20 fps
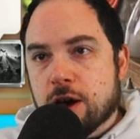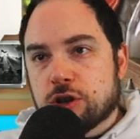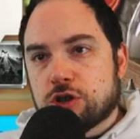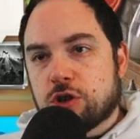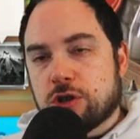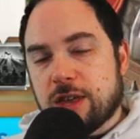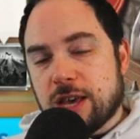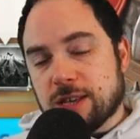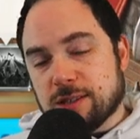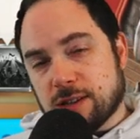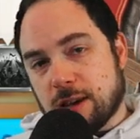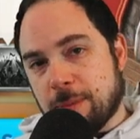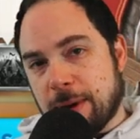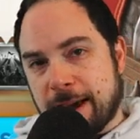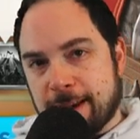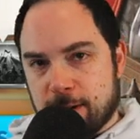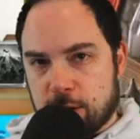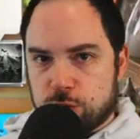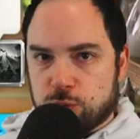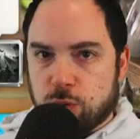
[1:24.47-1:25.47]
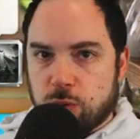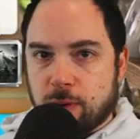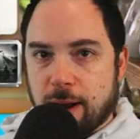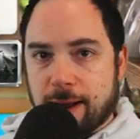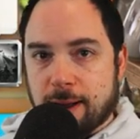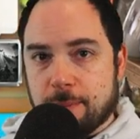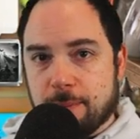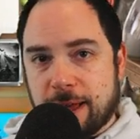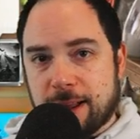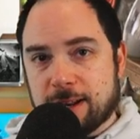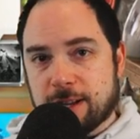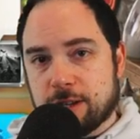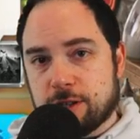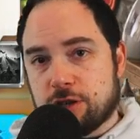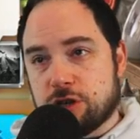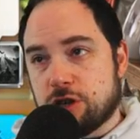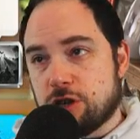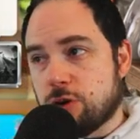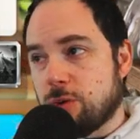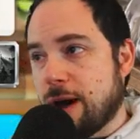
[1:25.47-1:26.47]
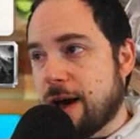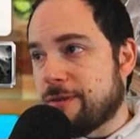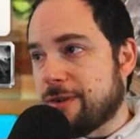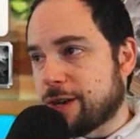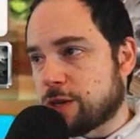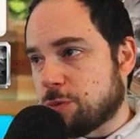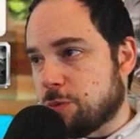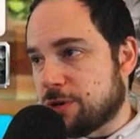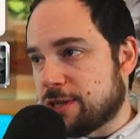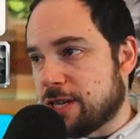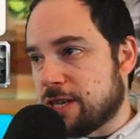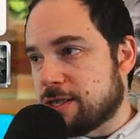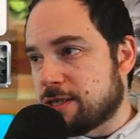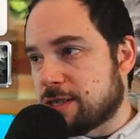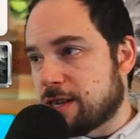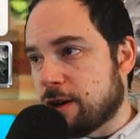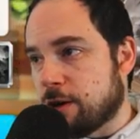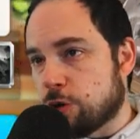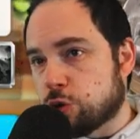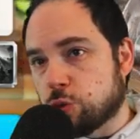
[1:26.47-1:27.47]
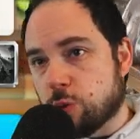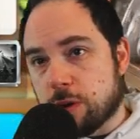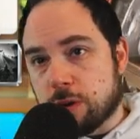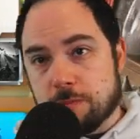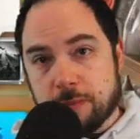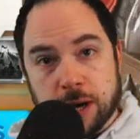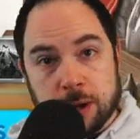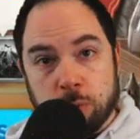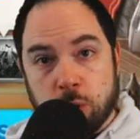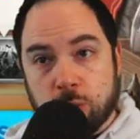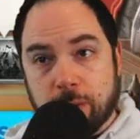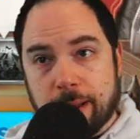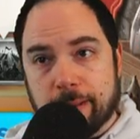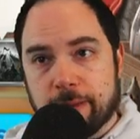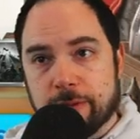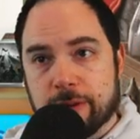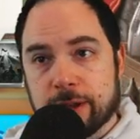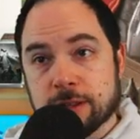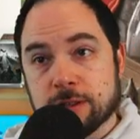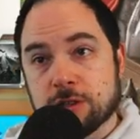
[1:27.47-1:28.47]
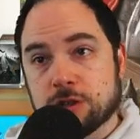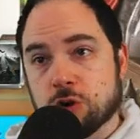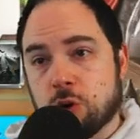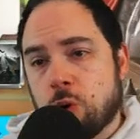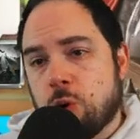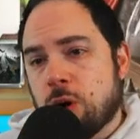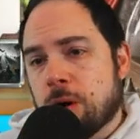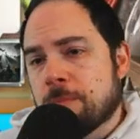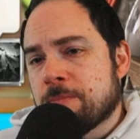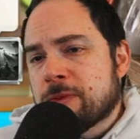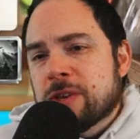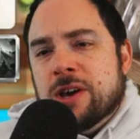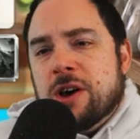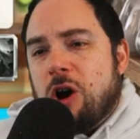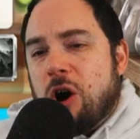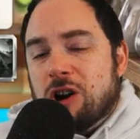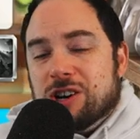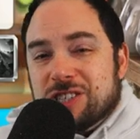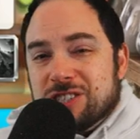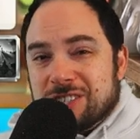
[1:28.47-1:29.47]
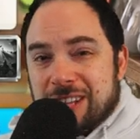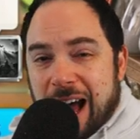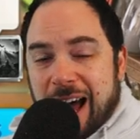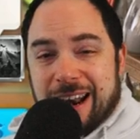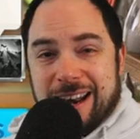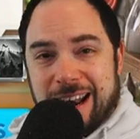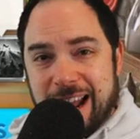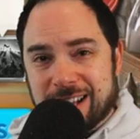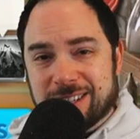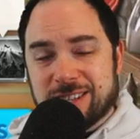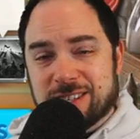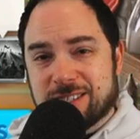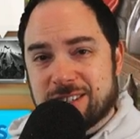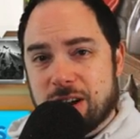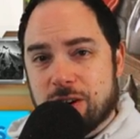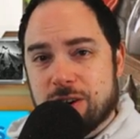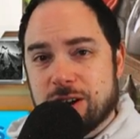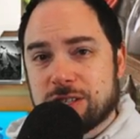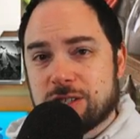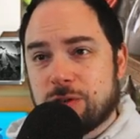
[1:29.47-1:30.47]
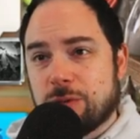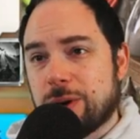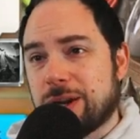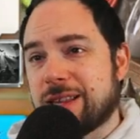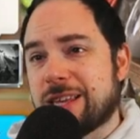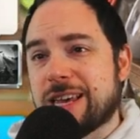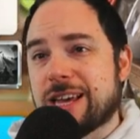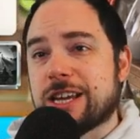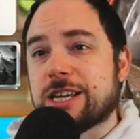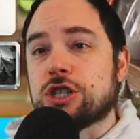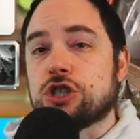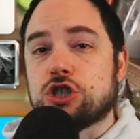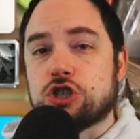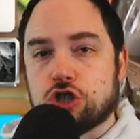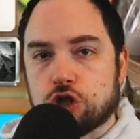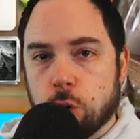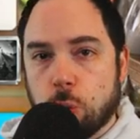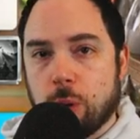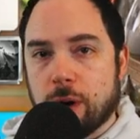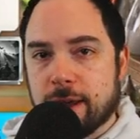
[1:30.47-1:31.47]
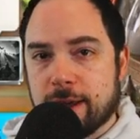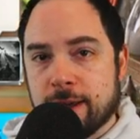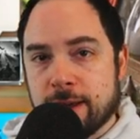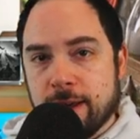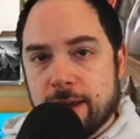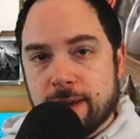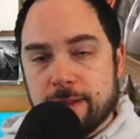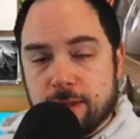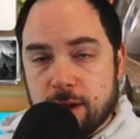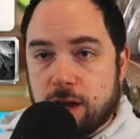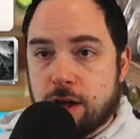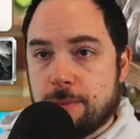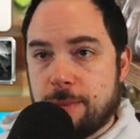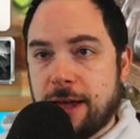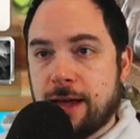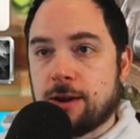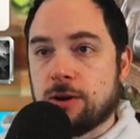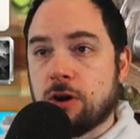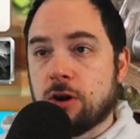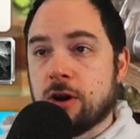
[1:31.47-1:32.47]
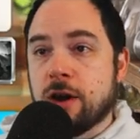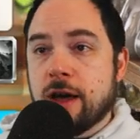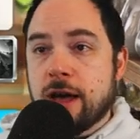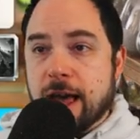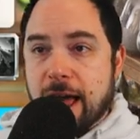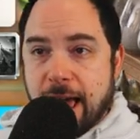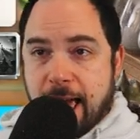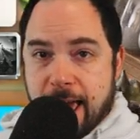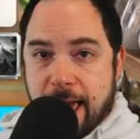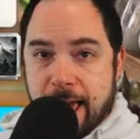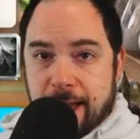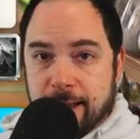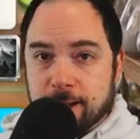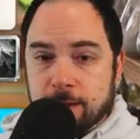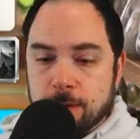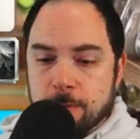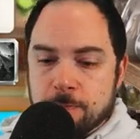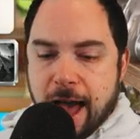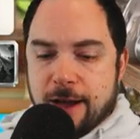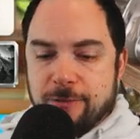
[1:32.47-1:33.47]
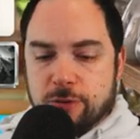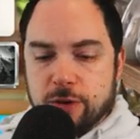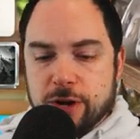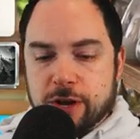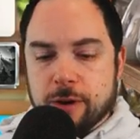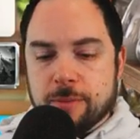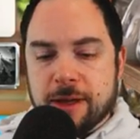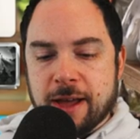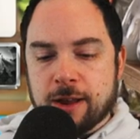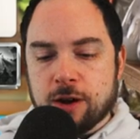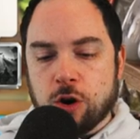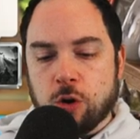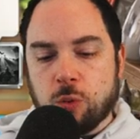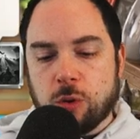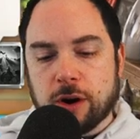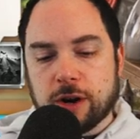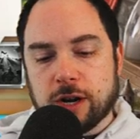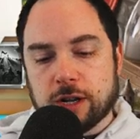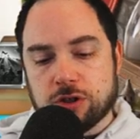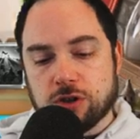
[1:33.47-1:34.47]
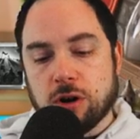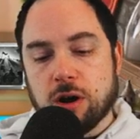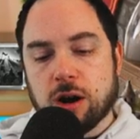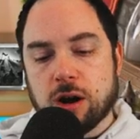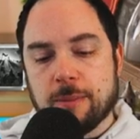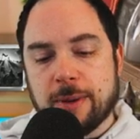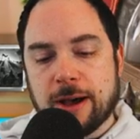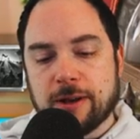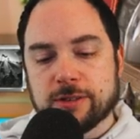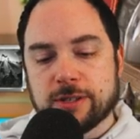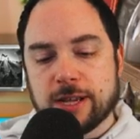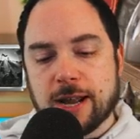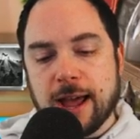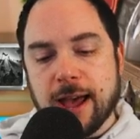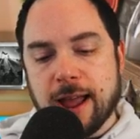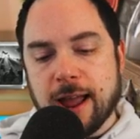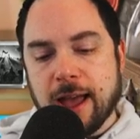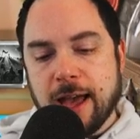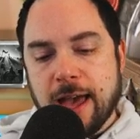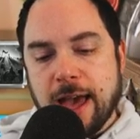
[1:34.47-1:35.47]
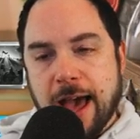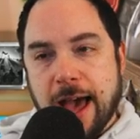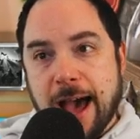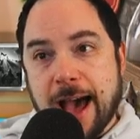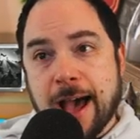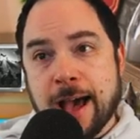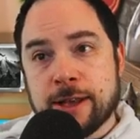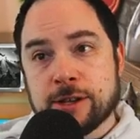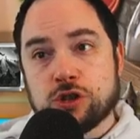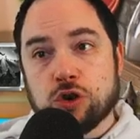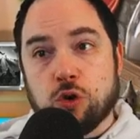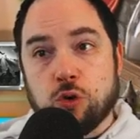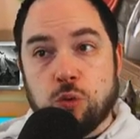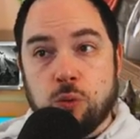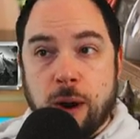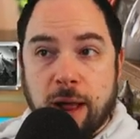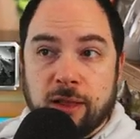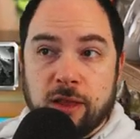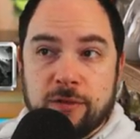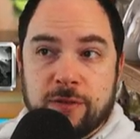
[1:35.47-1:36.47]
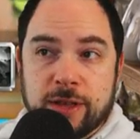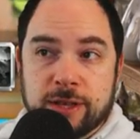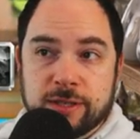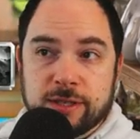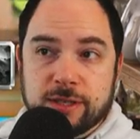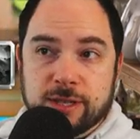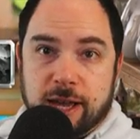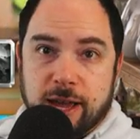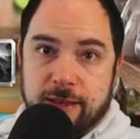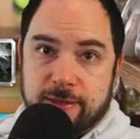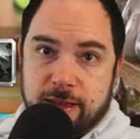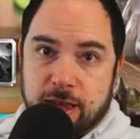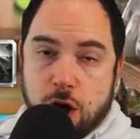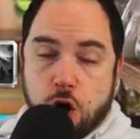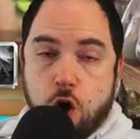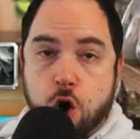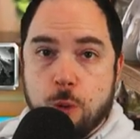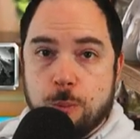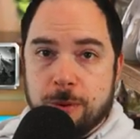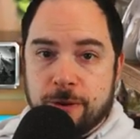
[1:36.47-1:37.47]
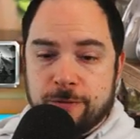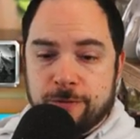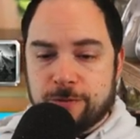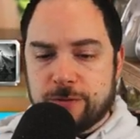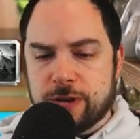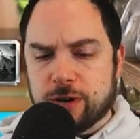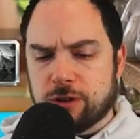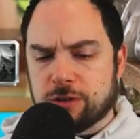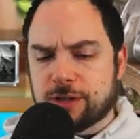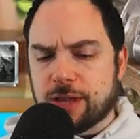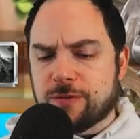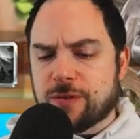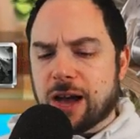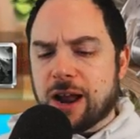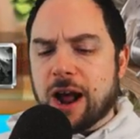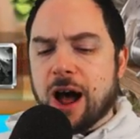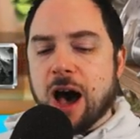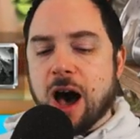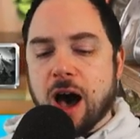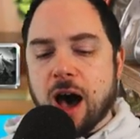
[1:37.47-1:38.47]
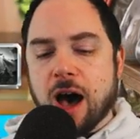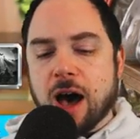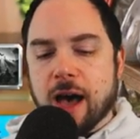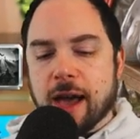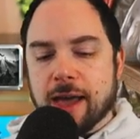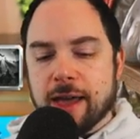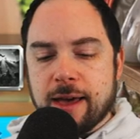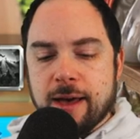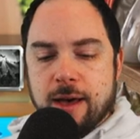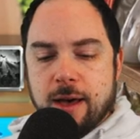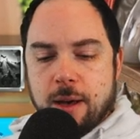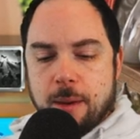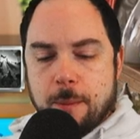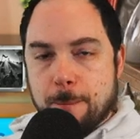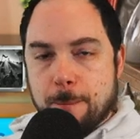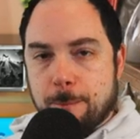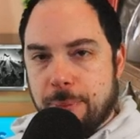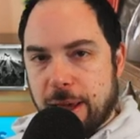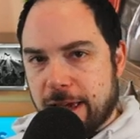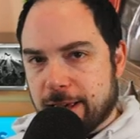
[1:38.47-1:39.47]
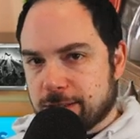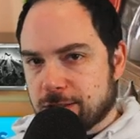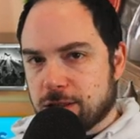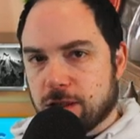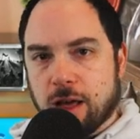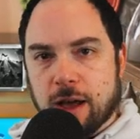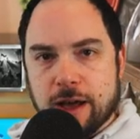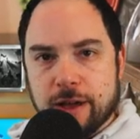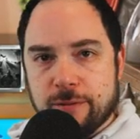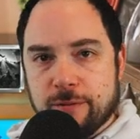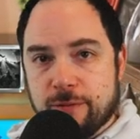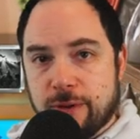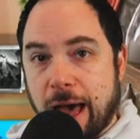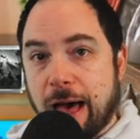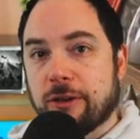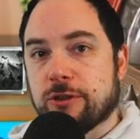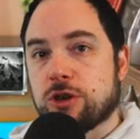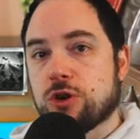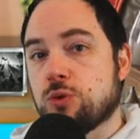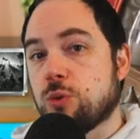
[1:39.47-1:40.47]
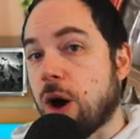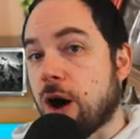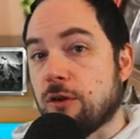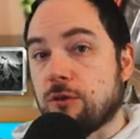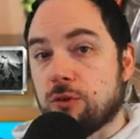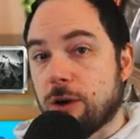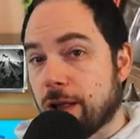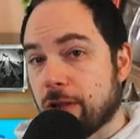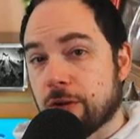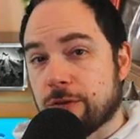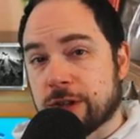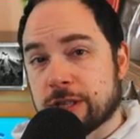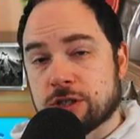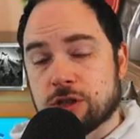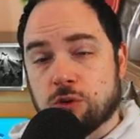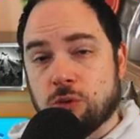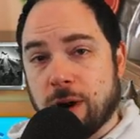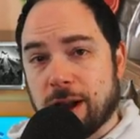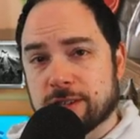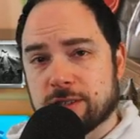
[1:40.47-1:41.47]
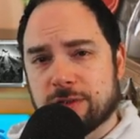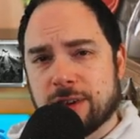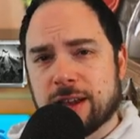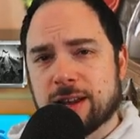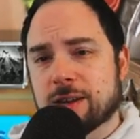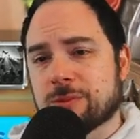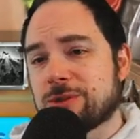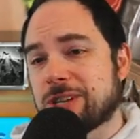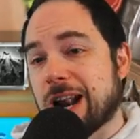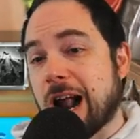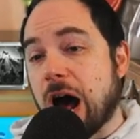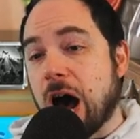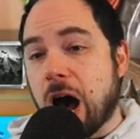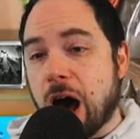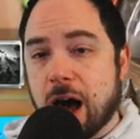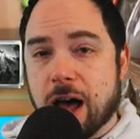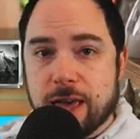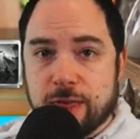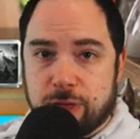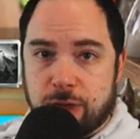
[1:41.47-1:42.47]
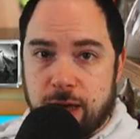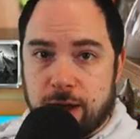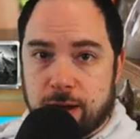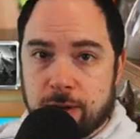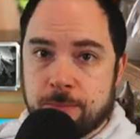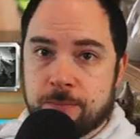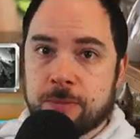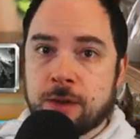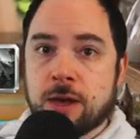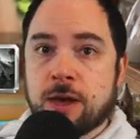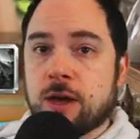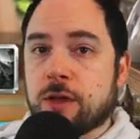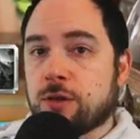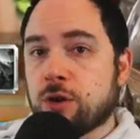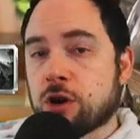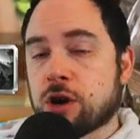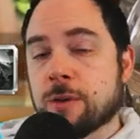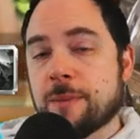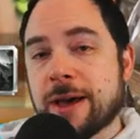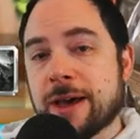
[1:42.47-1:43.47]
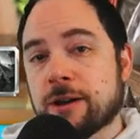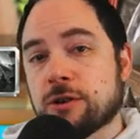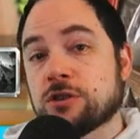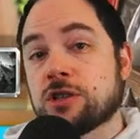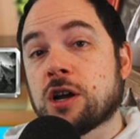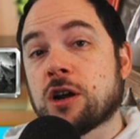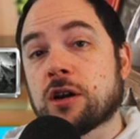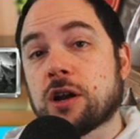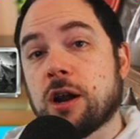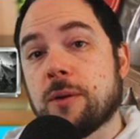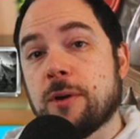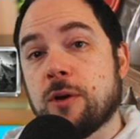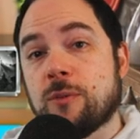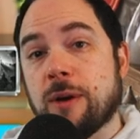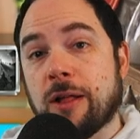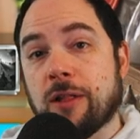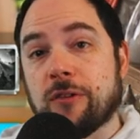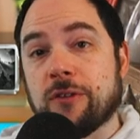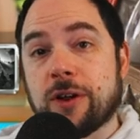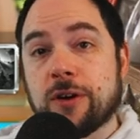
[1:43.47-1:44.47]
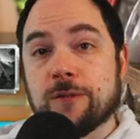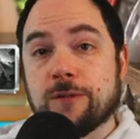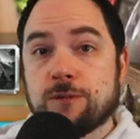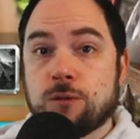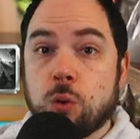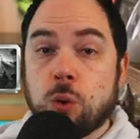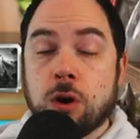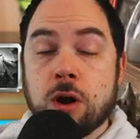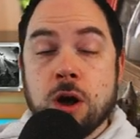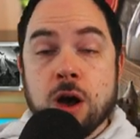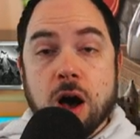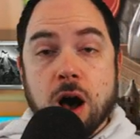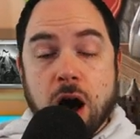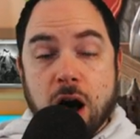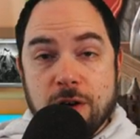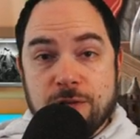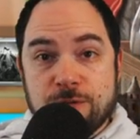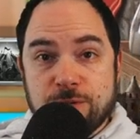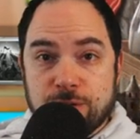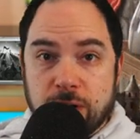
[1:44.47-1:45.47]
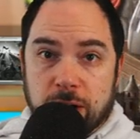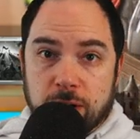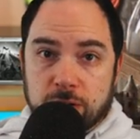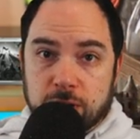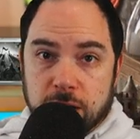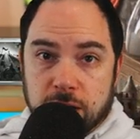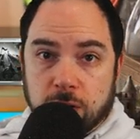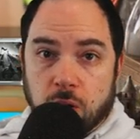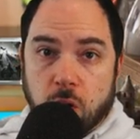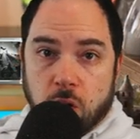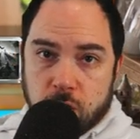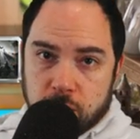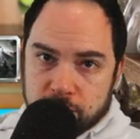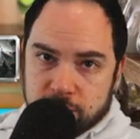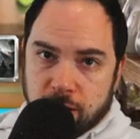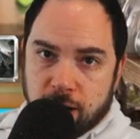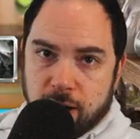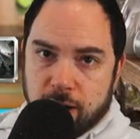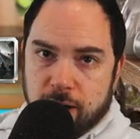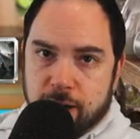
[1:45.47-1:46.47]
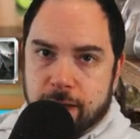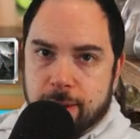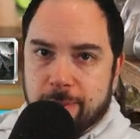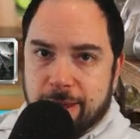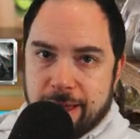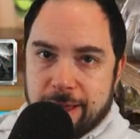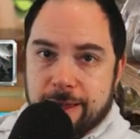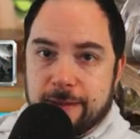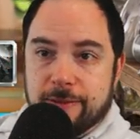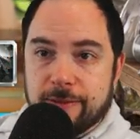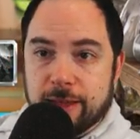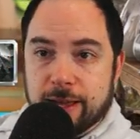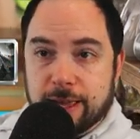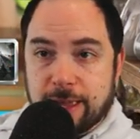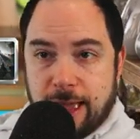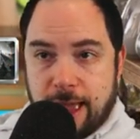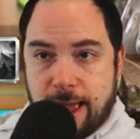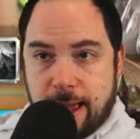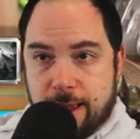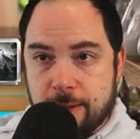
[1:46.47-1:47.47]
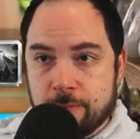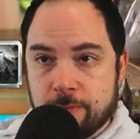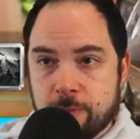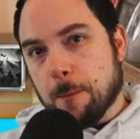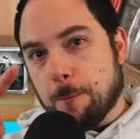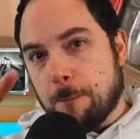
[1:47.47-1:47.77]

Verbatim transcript: So these commanders we're recommending to you have expertise skills with minimal relevance or are just not necessary to really enjoy the commander. And every commander we're going to talk about today has relevance in the open field. They've got a high baseline value of relevance in Rise of Kingdoms. And I think they're commanders that are going to be relevant for a fairly long time in the game.